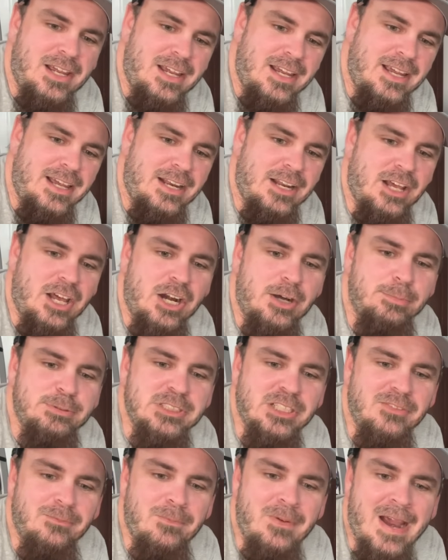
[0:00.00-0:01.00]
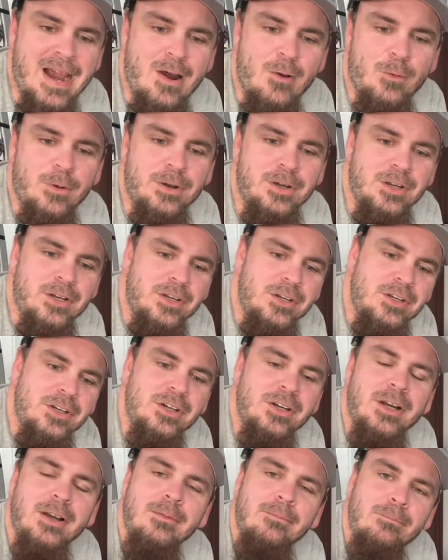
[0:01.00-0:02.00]
And one hundred percent power,
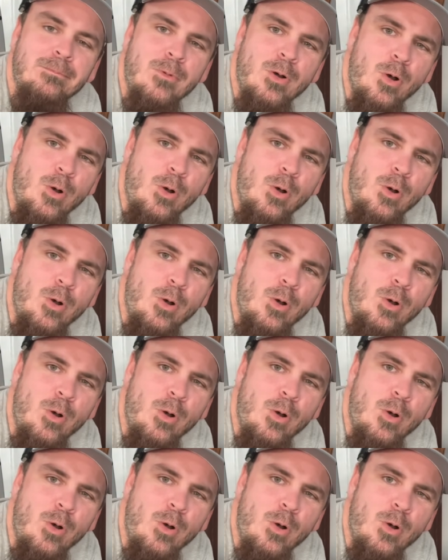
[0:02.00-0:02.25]
you're at zero